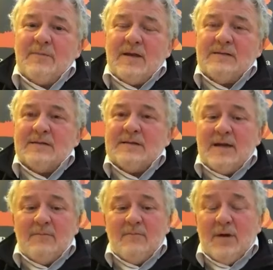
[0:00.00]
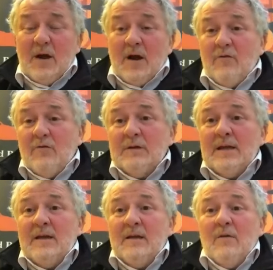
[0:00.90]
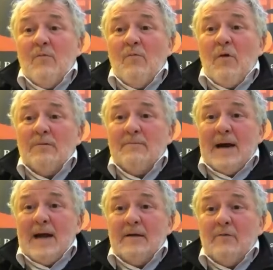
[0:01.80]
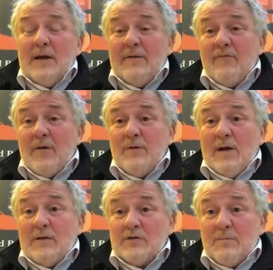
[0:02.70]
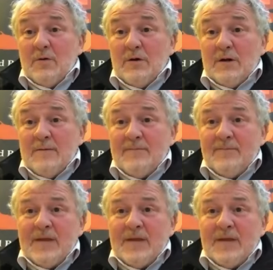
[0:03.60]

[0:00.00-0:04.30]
As I said, we are only 1 mile away from the Welsh border.